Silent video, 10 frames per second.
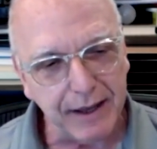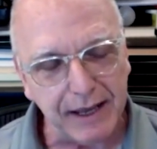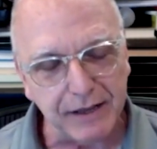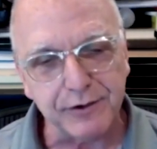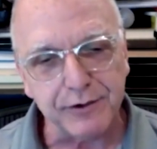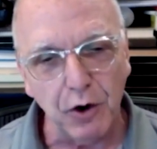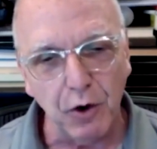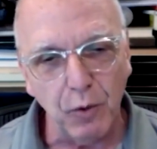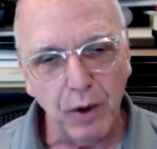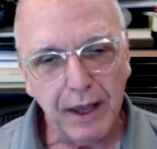And
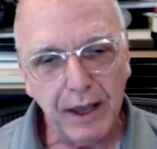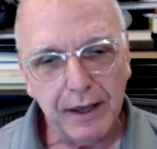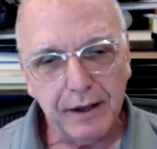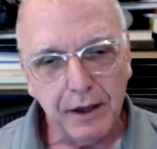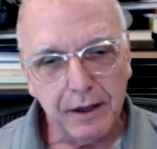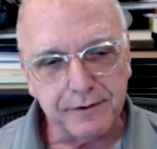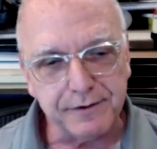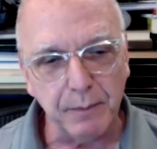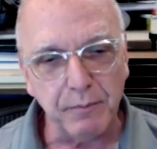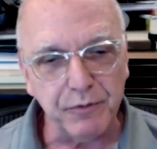so
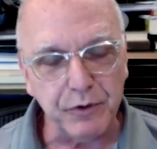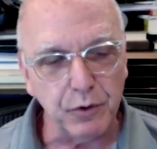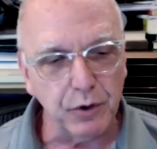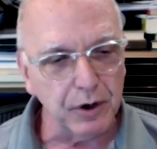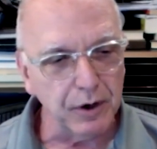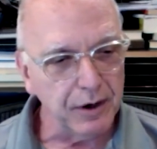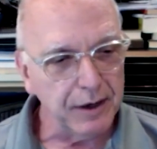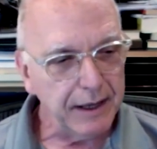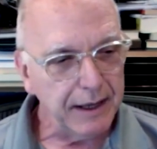some of your